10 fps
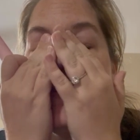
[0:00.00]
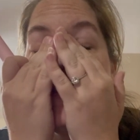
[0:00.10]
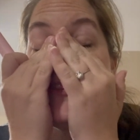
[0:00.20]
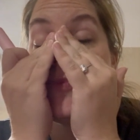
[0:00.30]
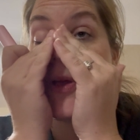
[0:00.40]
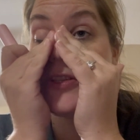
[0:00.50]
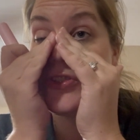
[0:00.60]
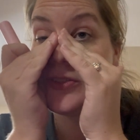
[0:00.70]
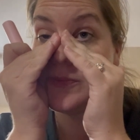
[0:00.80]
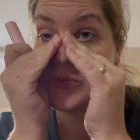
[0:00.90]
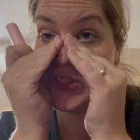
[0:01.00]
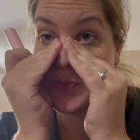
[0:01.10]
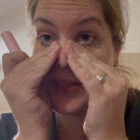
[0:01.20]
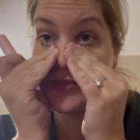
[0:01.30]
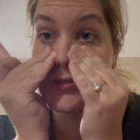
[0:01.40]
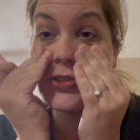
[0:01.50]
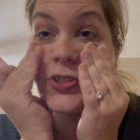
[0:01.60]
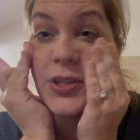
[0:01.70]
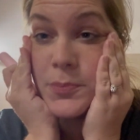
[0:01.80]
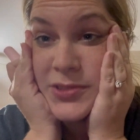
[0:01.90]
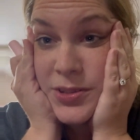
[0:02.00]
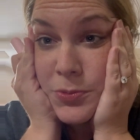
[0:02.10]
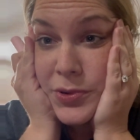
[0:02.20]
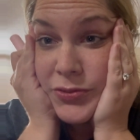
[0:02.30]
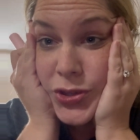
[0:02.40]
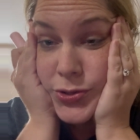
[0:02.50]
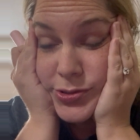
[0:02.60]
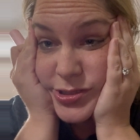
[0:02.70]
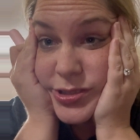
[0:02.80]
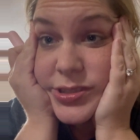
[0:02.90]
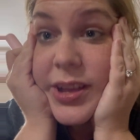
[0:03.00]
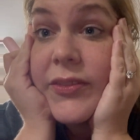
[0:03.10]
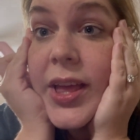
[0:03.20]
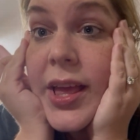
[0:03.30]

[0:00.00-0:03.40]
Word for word: sponsor sponsorships and reviews and stuff.